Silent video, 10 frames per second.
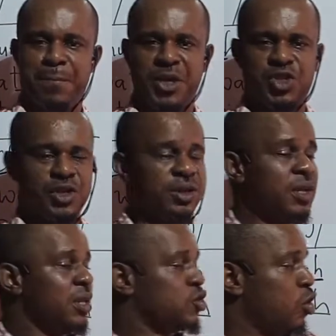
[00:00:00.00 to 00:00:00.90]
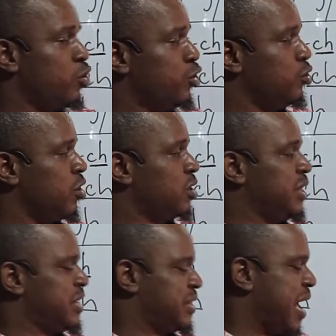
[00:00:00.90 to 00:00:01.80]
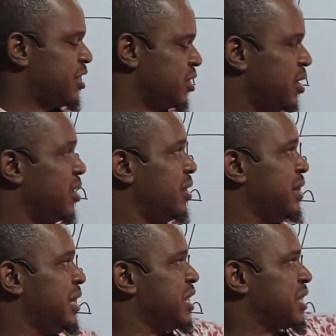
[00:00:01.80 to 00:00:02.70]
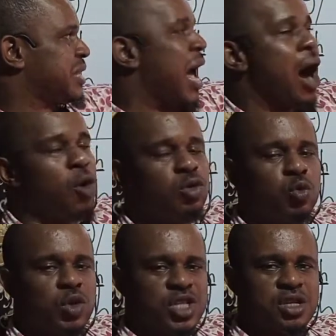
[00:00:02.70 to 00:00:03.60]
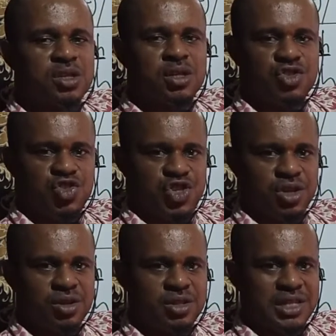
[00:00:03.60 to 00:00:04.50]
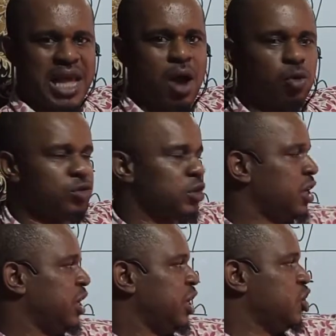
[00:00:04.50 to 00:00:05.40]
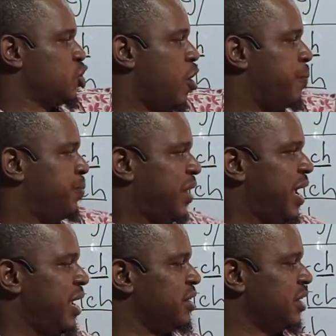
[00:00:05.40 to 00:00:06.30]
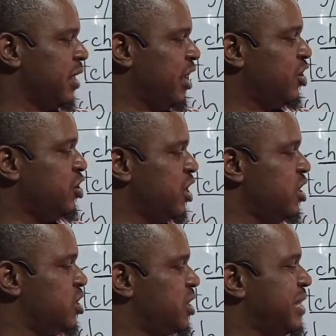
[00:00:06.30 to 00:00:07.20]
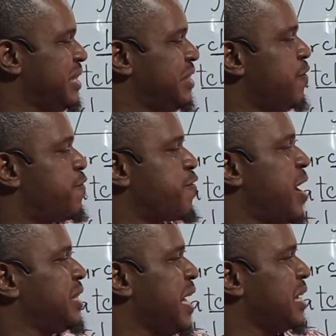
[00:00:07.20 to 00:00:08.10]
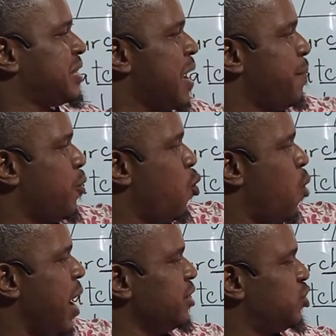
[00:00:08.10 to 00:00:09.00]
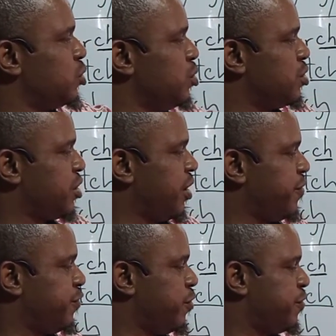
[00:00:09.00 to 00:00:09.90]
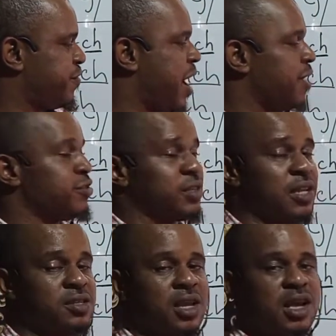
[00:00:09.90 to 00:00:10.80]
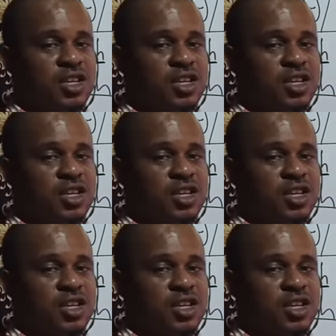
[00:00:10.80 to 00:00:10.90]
pigeon. So you notice that this sound, which is j sound, is obtained in these different examples. 1, 2, 3, 4, 5, 6.